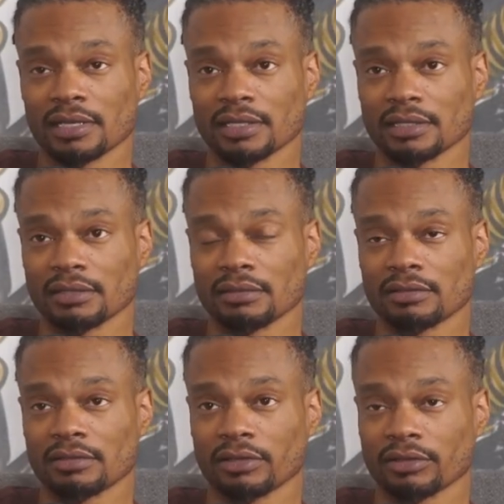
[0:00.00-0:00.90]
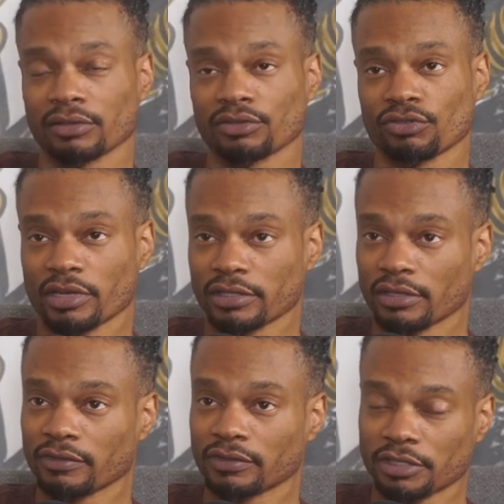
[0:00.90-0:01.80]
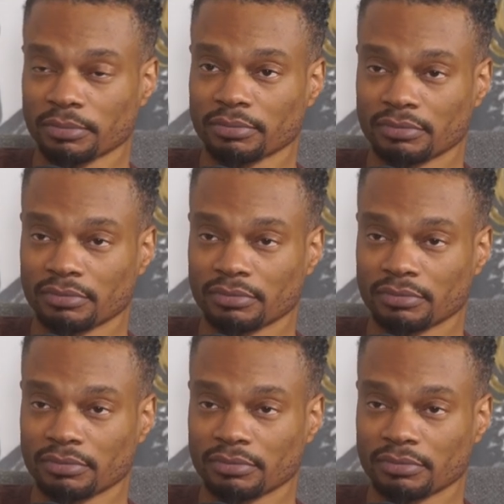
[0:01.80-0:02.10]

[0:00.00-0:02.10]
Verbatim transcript: then took two days off just